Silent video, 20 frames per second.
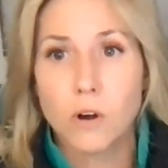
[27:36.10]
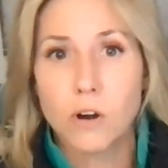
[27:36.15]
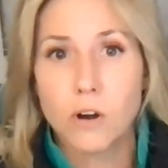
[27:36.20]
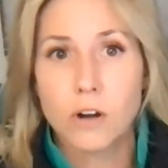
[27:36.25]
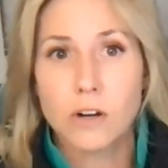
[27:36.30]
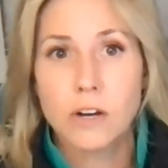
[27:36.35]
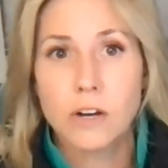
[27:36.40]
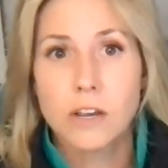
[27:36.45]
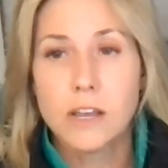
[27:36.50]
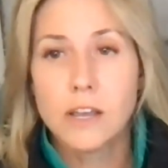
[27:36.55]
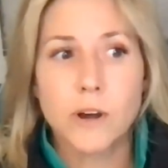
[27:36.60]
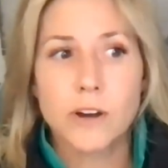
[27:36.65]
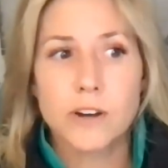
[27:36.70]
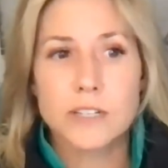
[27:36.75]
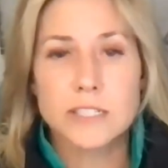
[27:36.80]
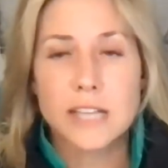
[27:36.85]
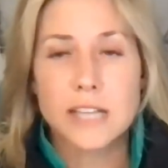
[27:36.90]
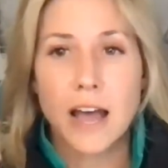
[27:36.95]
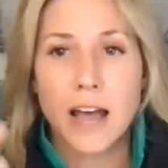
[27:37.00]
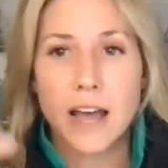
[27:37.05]
Or
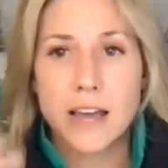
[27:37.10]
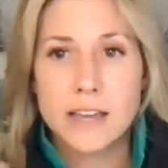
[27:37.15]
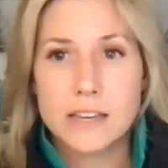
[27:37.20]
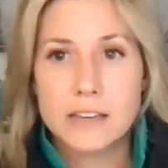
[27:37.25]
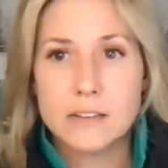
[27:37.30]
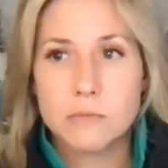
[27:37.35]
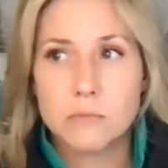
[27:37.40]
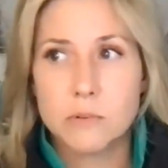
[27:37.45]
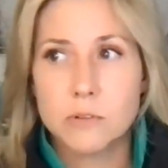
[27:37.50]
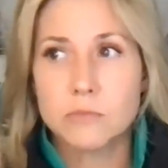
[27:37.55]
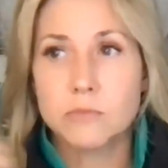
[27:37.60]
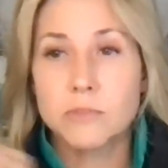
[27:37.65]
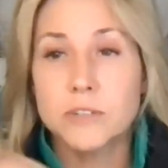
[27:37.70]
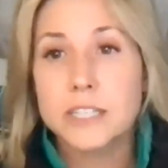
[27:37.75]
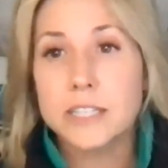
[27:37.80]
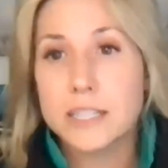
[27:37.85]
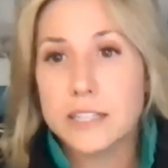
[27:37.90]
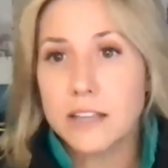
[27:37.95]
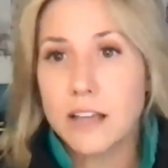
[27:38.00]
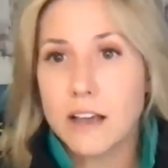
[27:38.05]
whereas I would
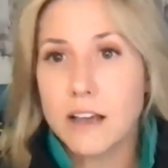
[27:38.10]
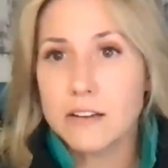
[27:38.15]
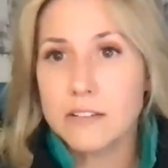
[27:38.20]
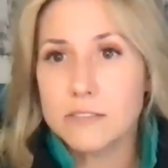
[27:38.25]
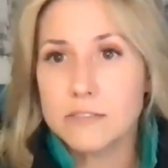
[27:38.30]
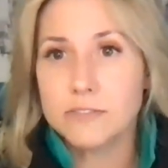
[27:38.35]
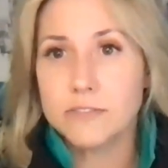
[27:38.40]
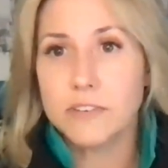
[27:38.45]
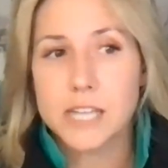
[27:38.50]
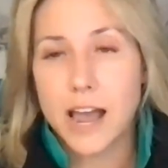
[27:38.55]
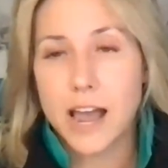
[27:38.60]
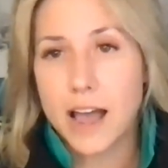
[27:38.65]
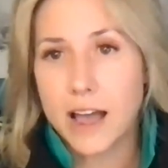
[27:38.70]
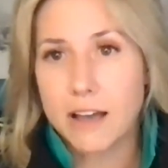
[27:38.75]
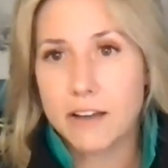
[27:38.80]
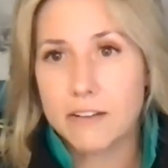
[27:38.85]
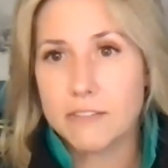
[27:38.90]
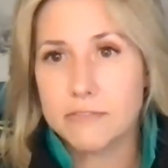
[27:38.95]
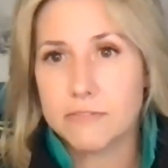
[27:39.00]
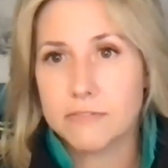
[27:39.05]
really love to
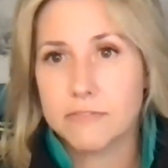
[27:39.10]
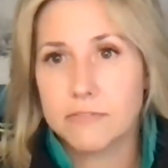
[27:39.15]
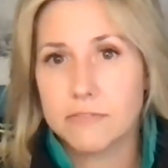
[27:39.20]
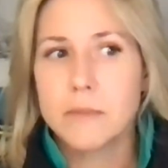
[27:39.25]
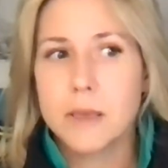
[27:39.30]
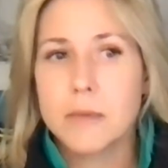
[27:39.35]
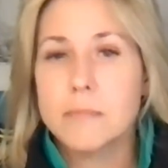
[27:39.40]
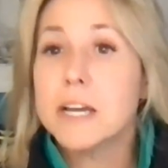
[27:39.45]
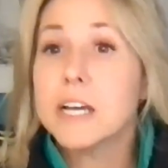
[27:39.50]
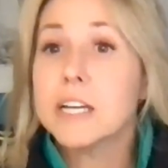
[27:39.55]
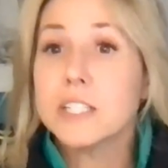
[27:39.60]
have maybe a